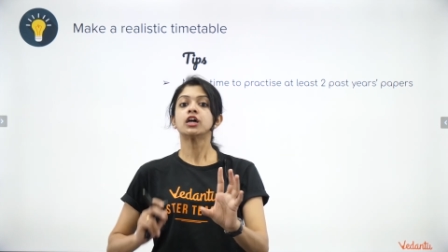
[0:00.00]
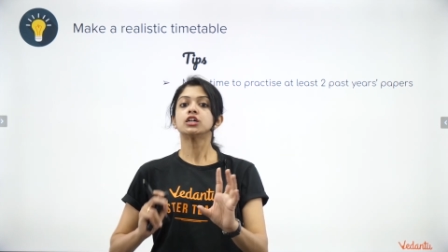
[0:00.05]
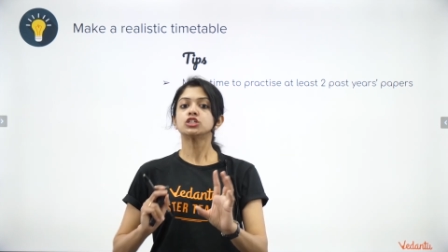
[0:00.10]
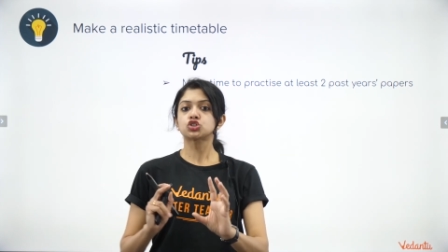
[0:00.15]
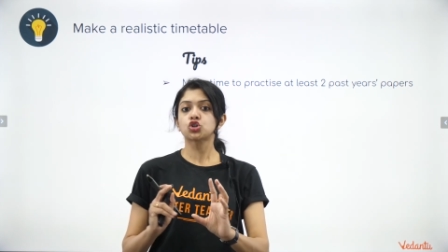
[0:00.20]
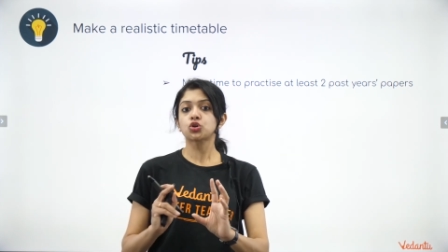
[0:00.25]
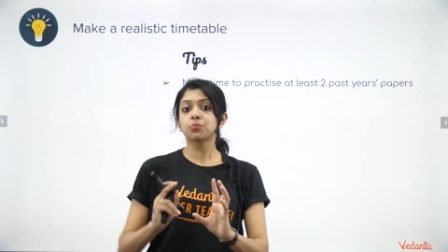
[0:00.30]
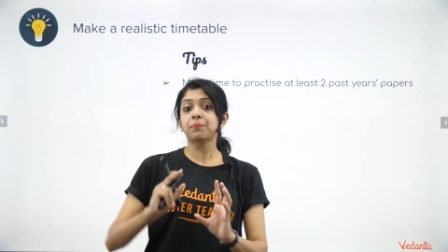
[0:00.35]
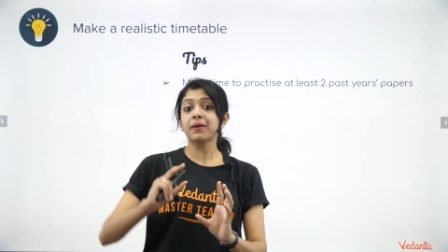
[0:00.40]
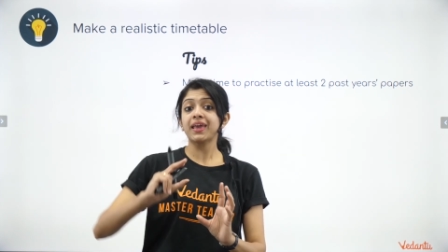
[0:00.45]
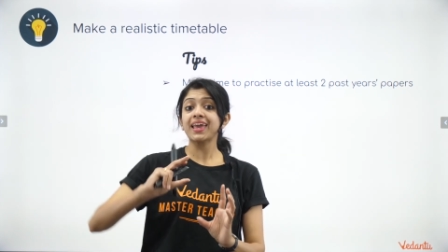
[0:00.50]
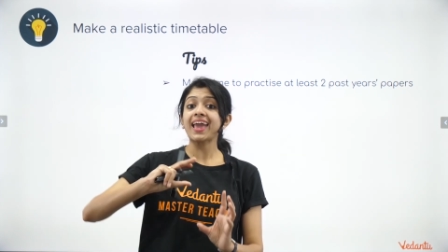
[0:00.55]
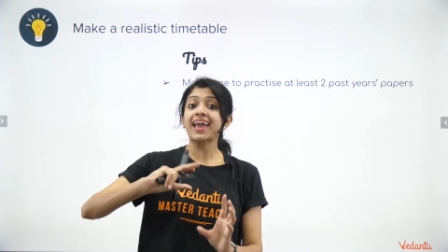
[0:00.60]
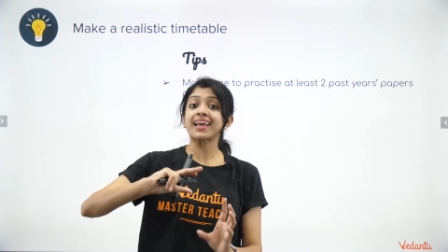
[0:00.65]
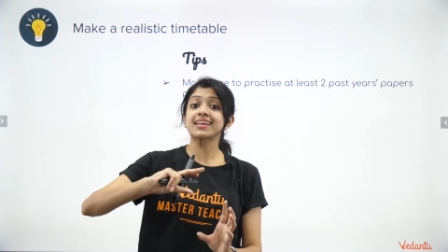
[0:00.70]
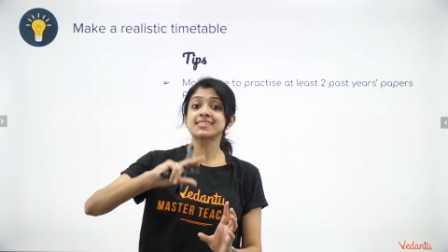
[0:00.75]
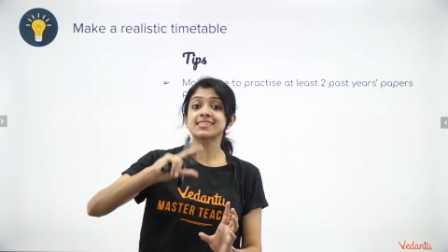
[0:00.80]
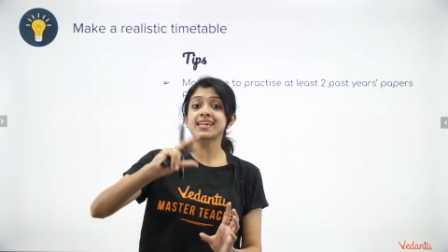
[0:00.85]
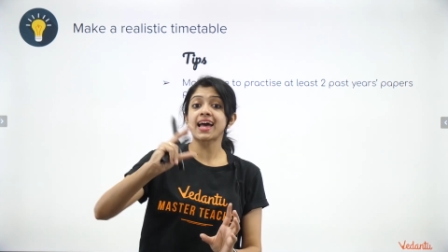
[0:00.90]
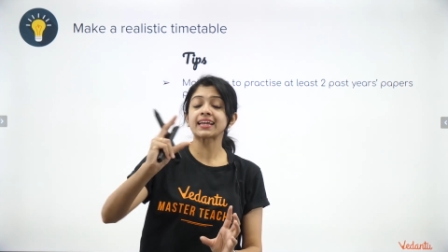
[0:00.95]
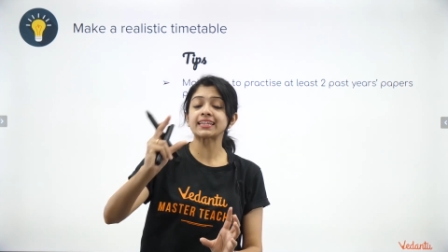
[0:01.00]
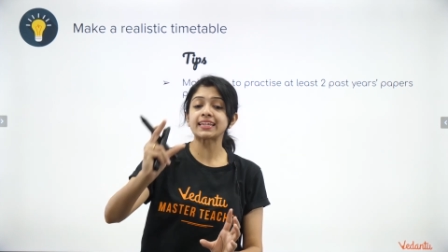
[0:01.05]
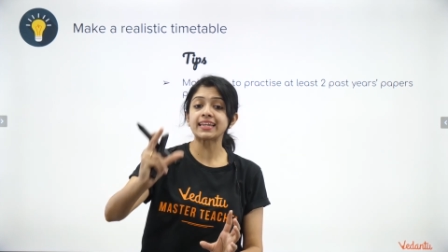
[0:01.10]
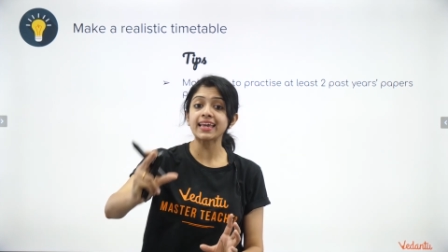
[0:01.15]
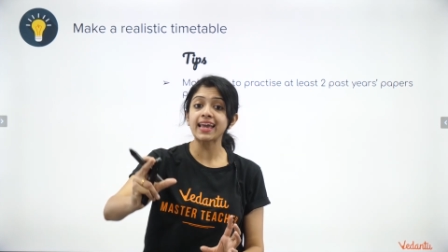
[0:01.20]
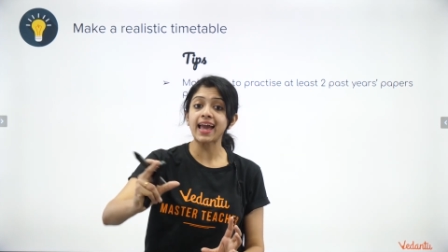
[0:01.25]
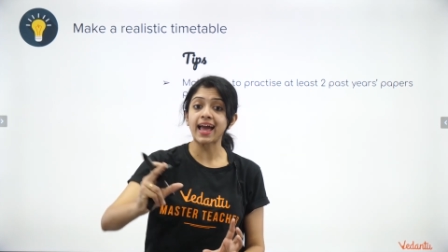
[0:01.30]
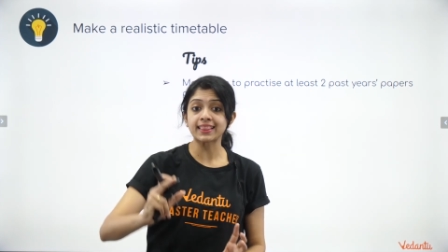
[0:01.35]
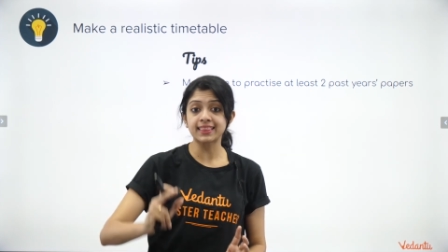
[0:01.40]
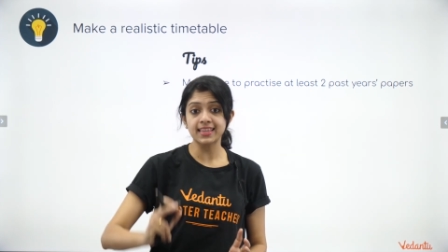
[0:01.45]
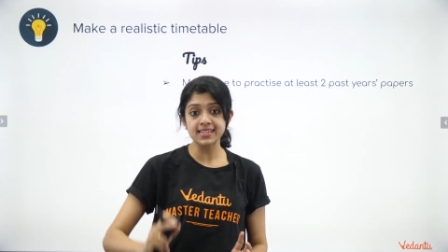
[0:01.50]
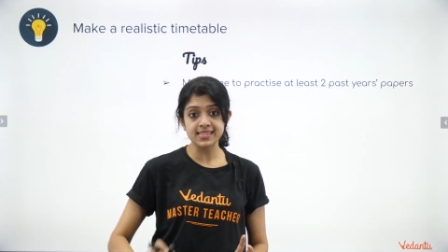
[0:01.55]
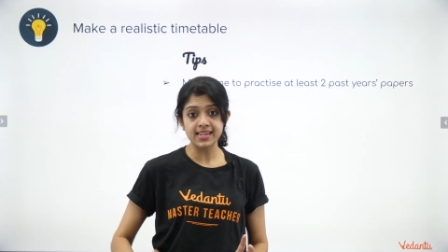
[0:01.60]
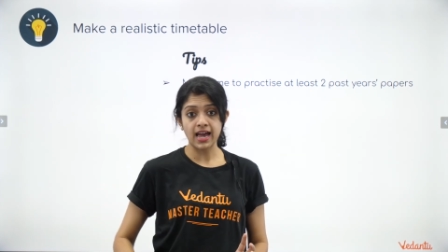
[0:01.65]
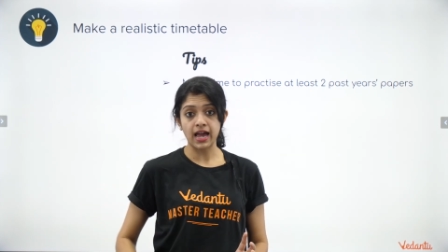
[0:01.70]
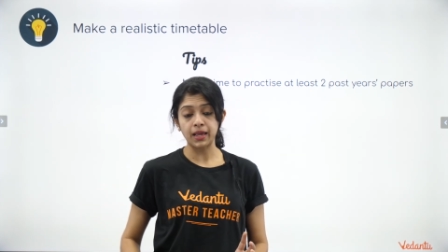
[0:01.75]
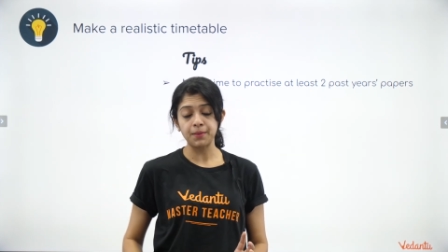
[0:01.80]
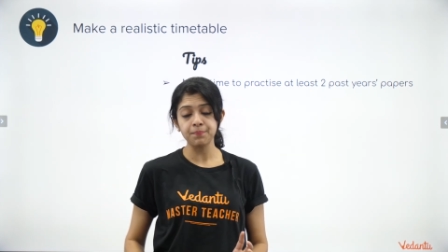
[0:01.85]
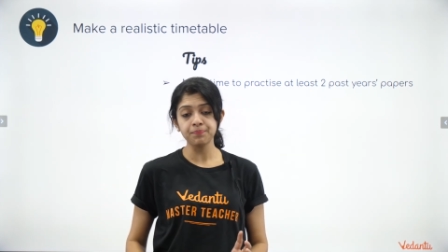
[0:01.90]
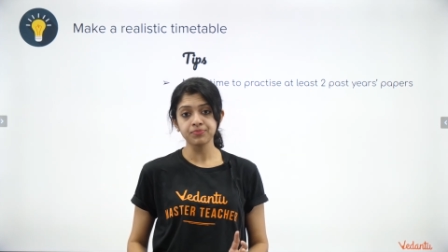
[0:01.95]
should be exactly at the
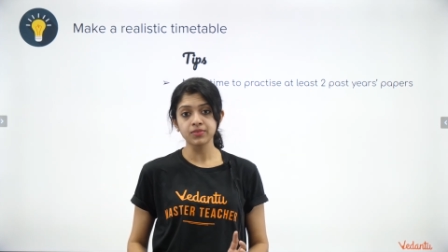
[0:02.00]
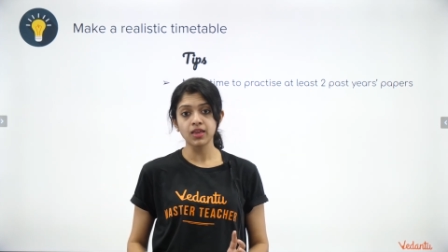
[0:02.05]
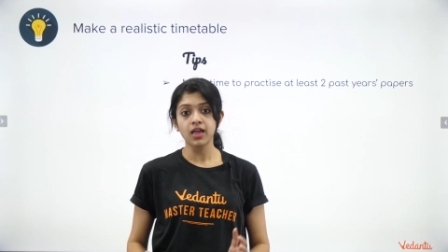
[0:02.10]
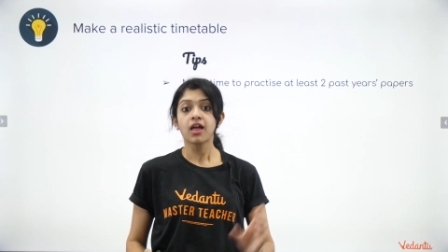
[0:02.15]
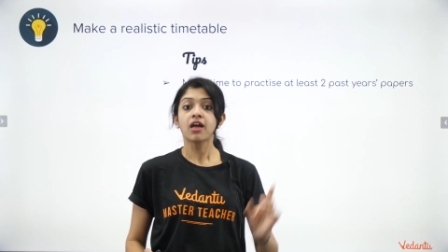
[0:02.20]
time